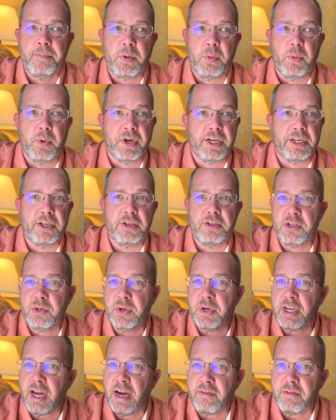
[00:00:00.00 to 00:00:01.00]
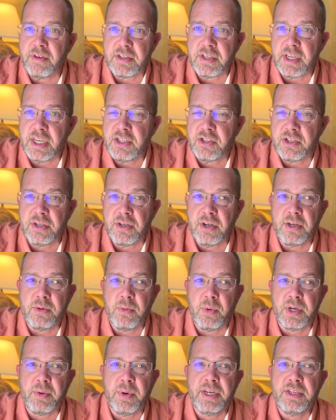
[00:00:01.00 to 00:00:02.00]
We're going to do a conversation on
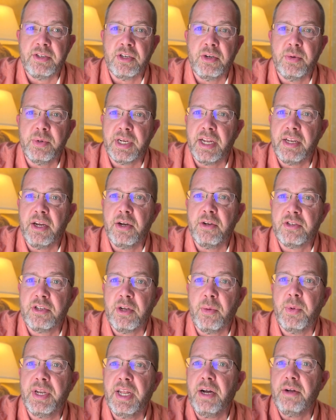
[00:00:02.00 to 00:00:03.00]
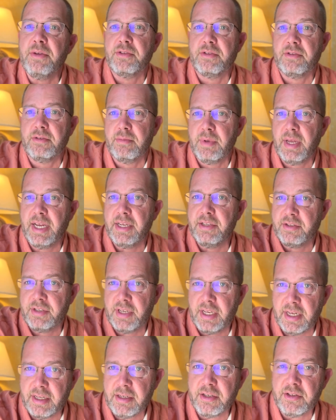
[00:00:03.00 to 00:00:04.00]
what do I do when I know someone else has
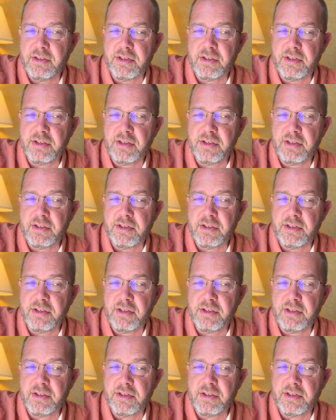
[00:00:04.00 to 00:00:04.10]
sinned. And